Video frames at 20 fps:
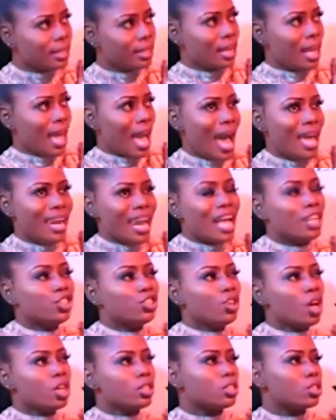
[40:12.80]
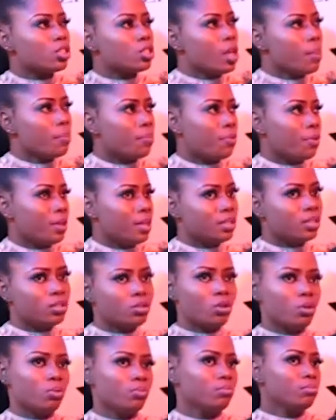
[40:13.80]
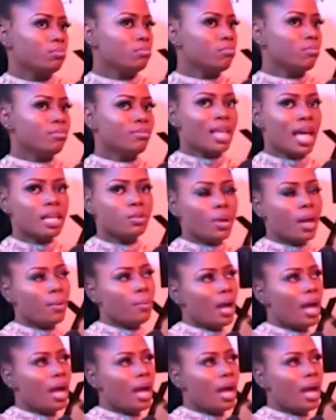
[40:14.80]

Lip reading: and adjust some things. So that's why